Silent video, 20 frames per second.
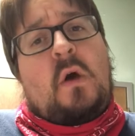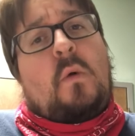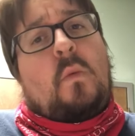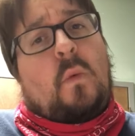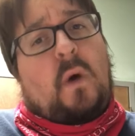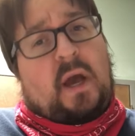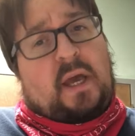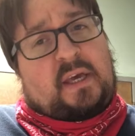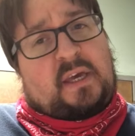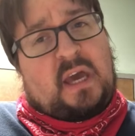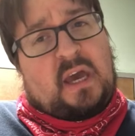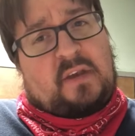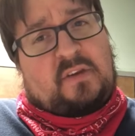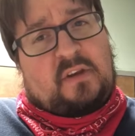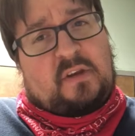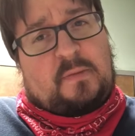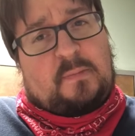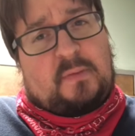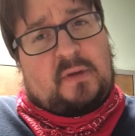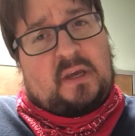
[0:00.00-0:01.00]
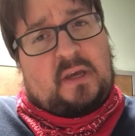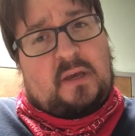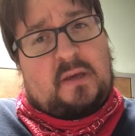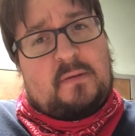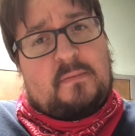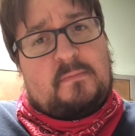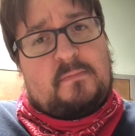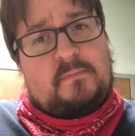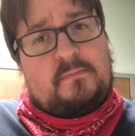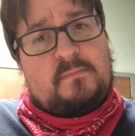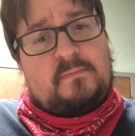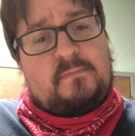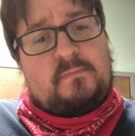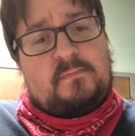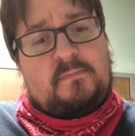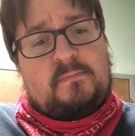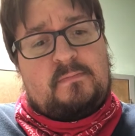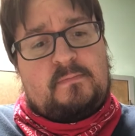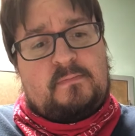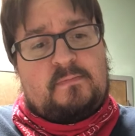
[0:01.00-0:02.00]
Why can't it be?
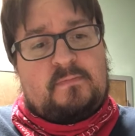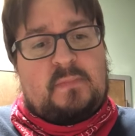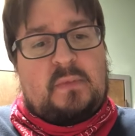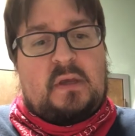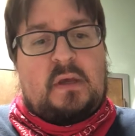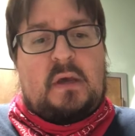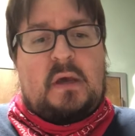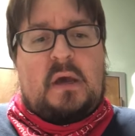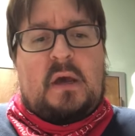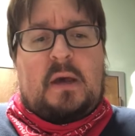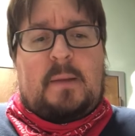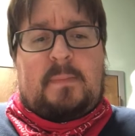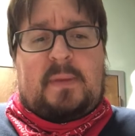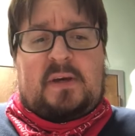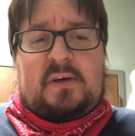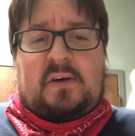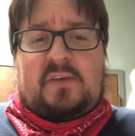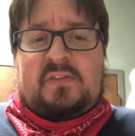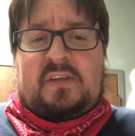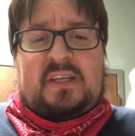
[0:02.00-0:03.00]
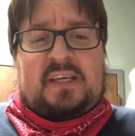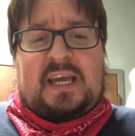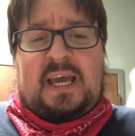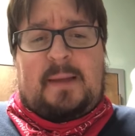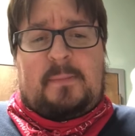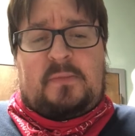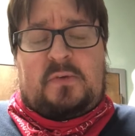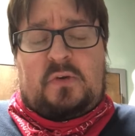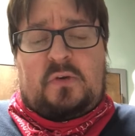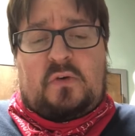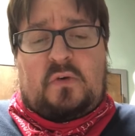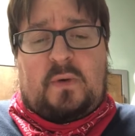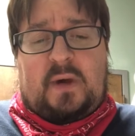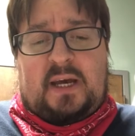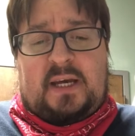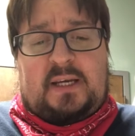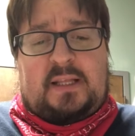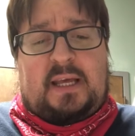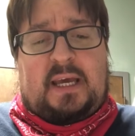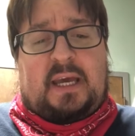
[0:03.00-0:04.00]
Because it came too
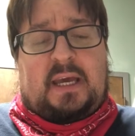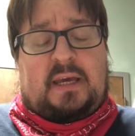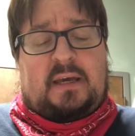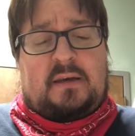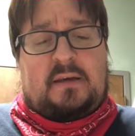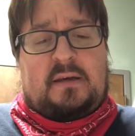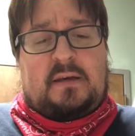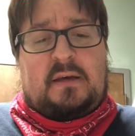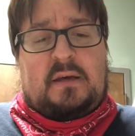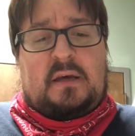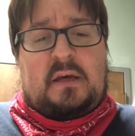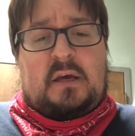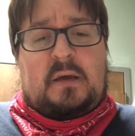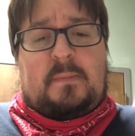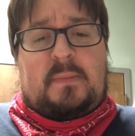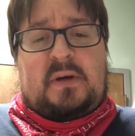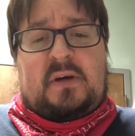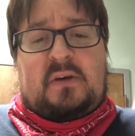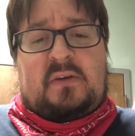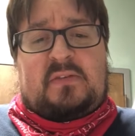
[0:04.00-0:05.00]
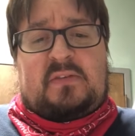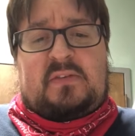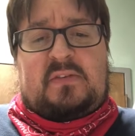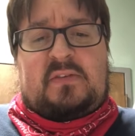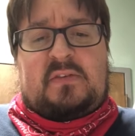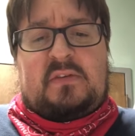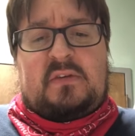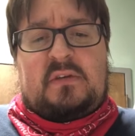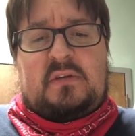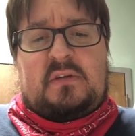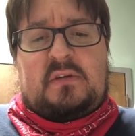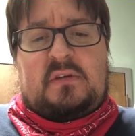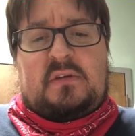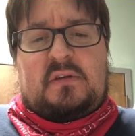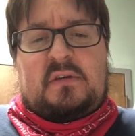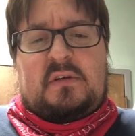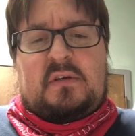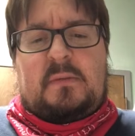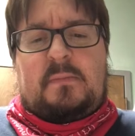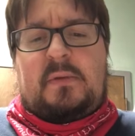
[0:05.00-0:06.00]
quickly. Because
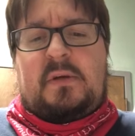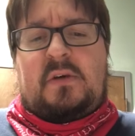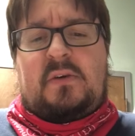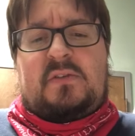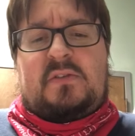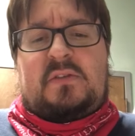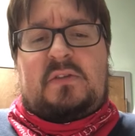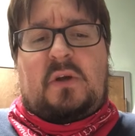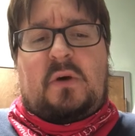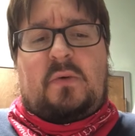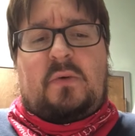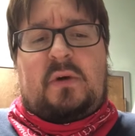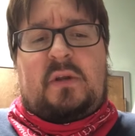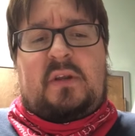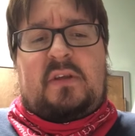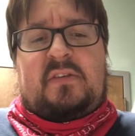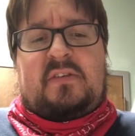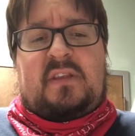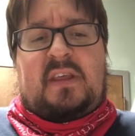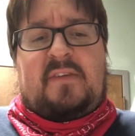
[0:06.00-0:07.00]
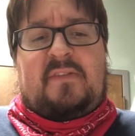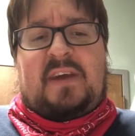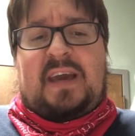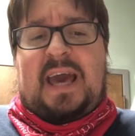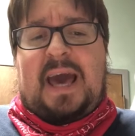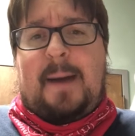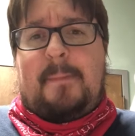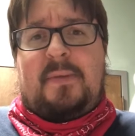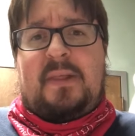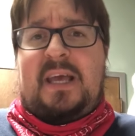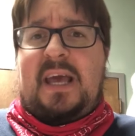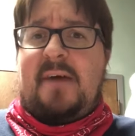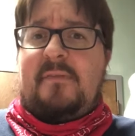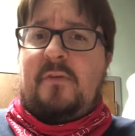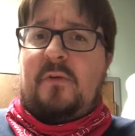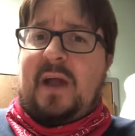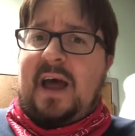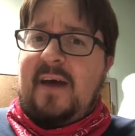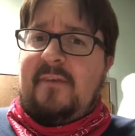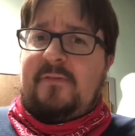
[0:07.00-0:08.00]
because no one is living happily
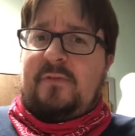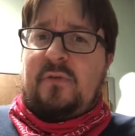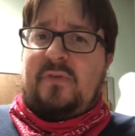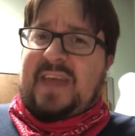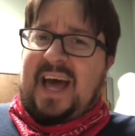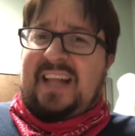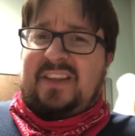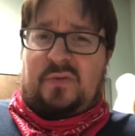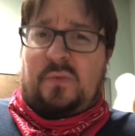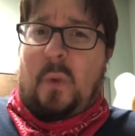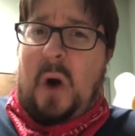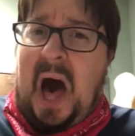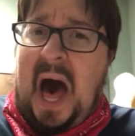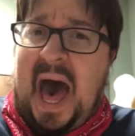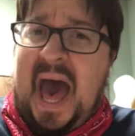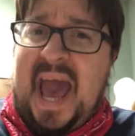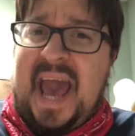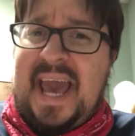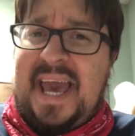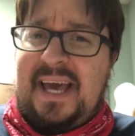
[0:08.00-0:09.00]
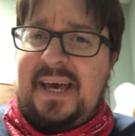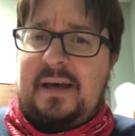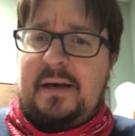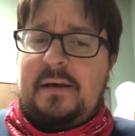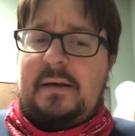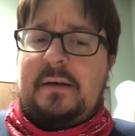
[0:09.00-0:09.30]
ever after, that's why.